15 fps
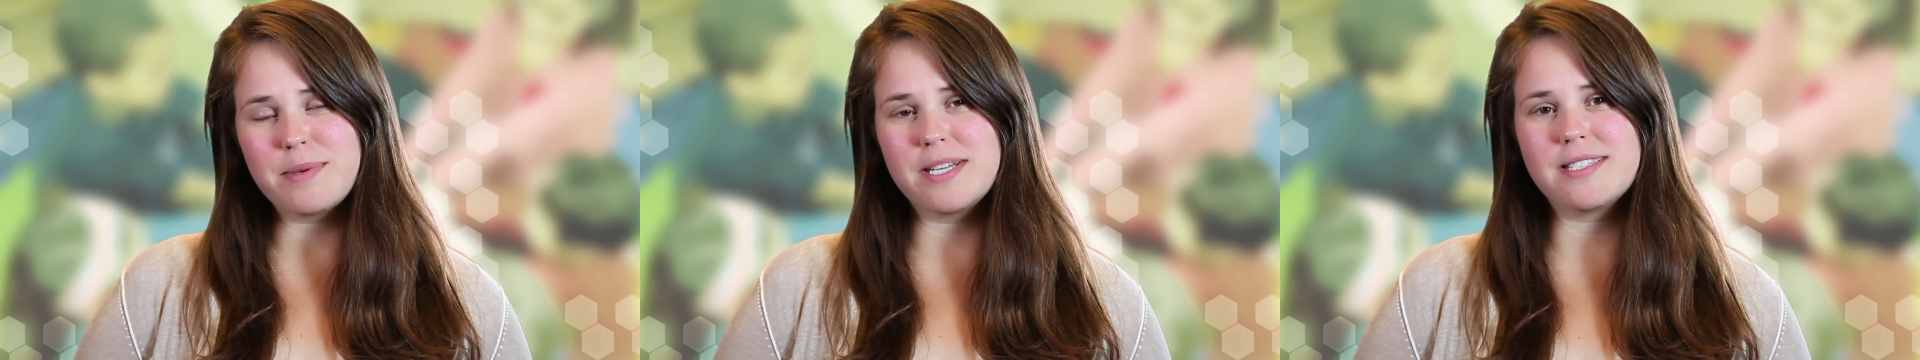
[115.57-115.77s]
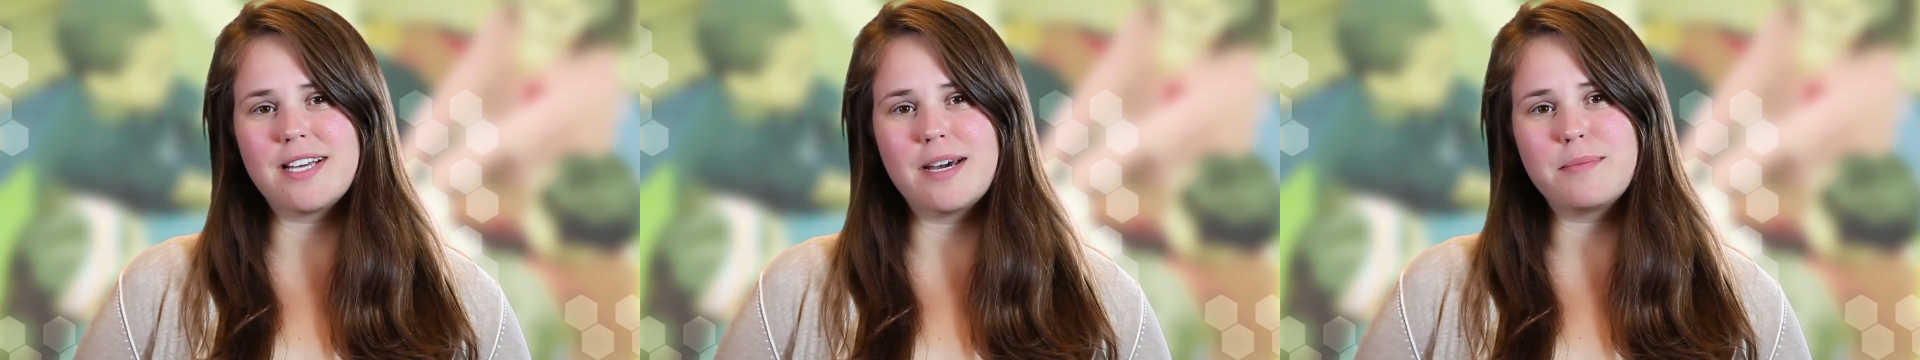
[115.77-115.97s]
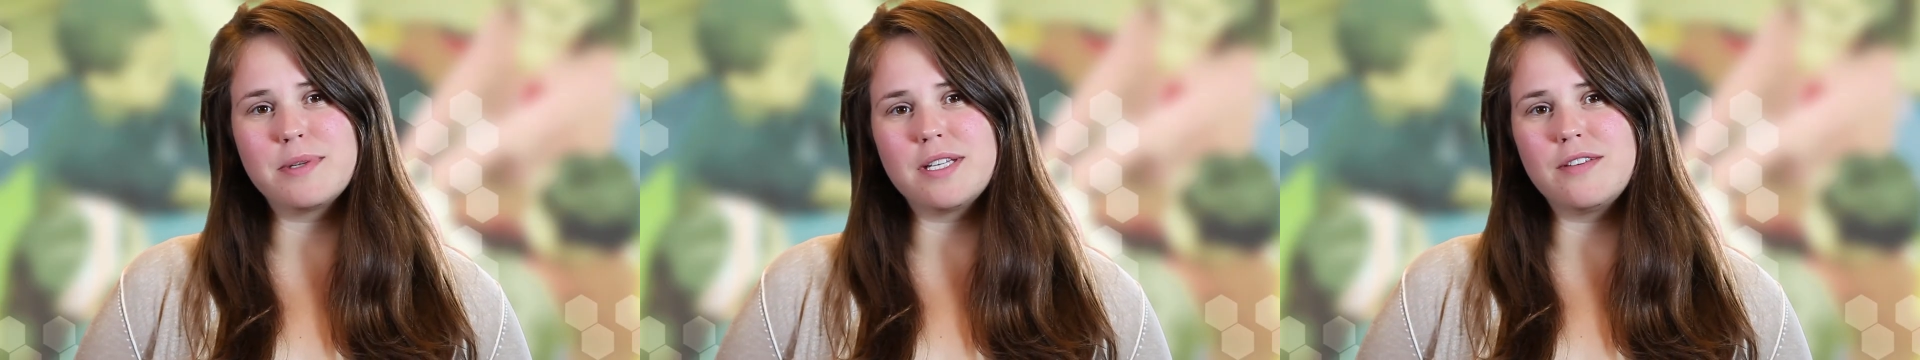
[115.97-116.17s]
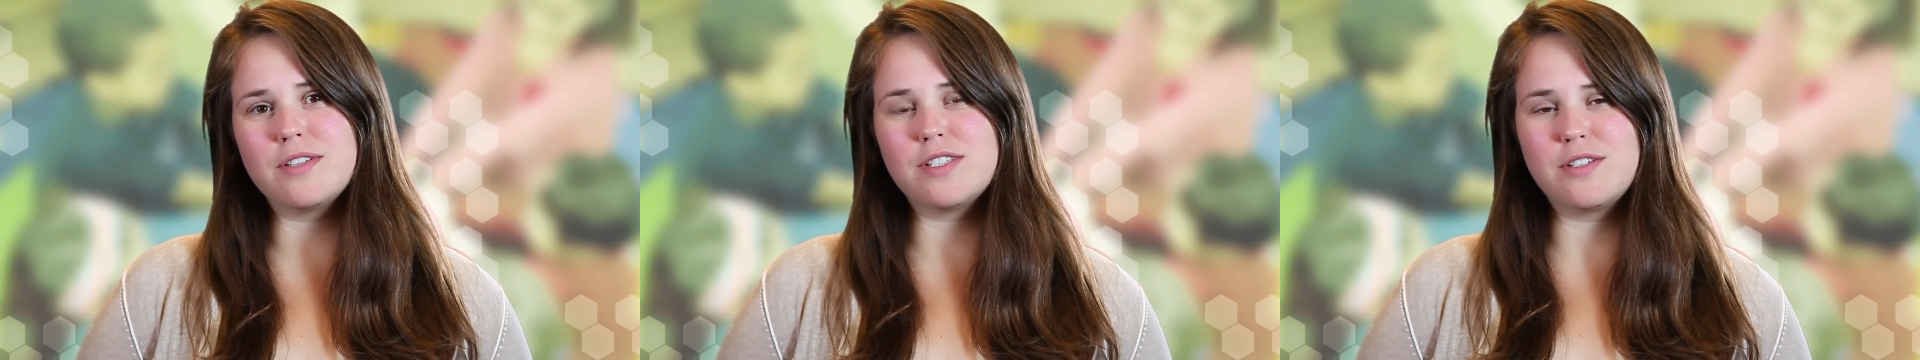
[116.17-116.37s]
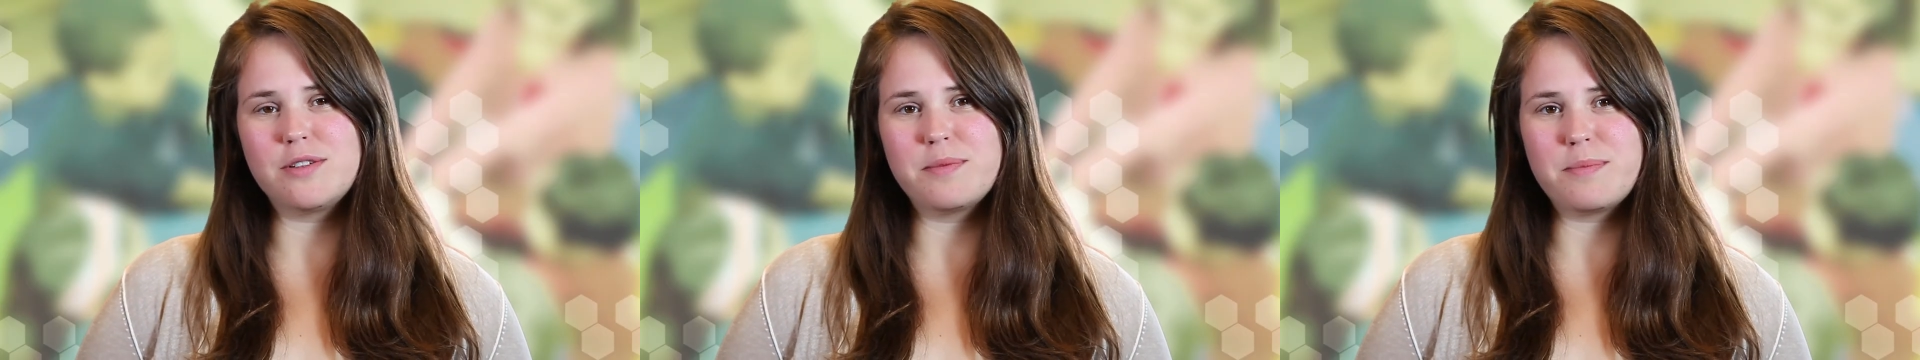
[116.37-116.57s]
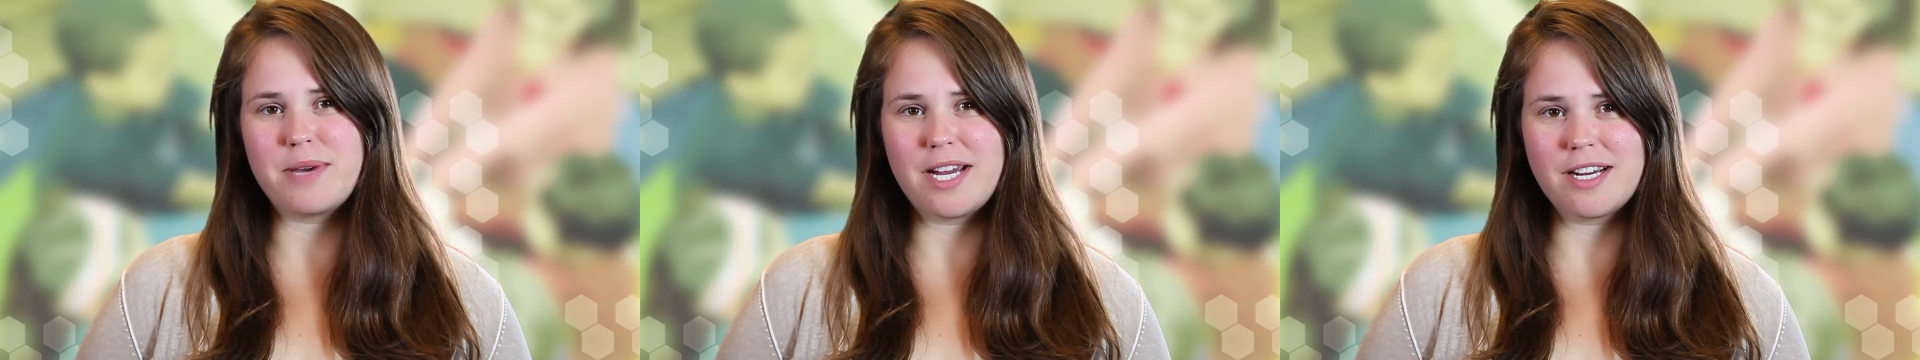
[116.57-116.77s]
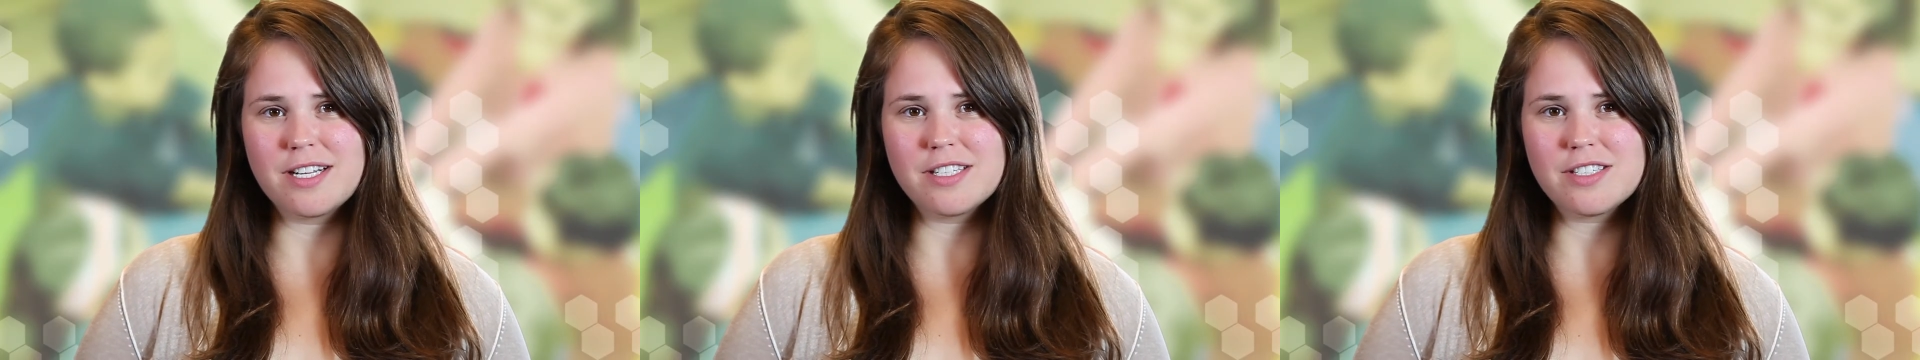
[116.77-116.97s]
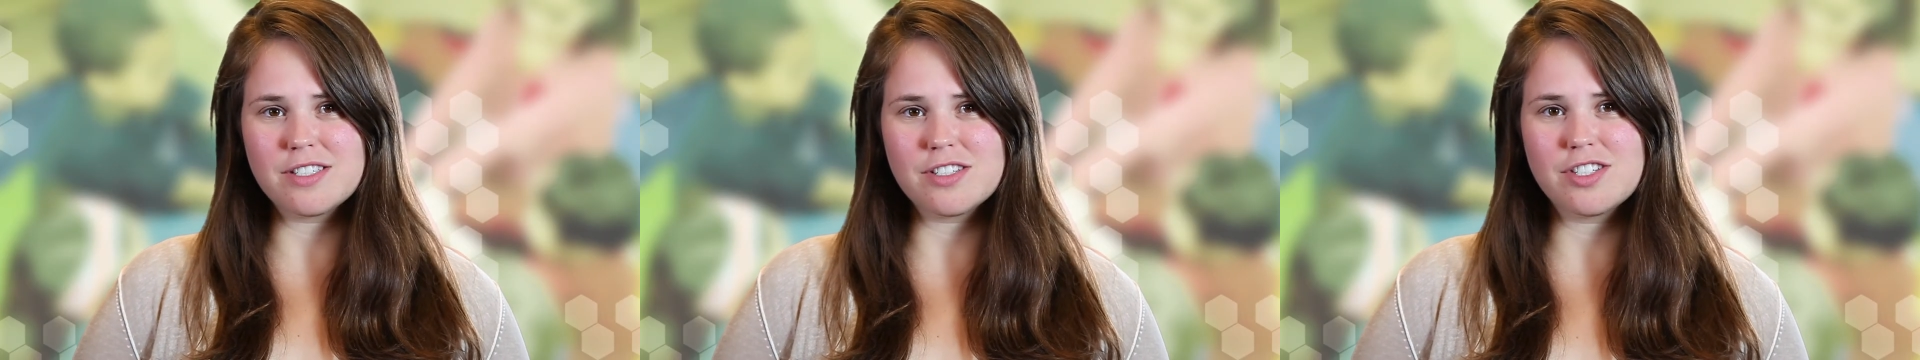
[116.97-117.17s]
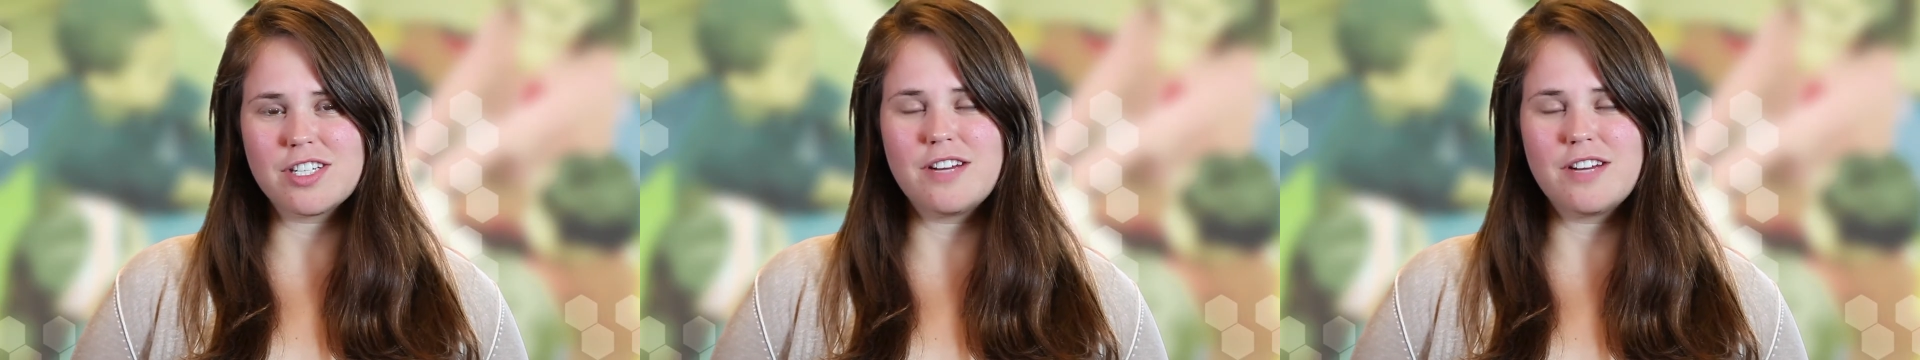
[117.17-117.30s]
because I believe student parents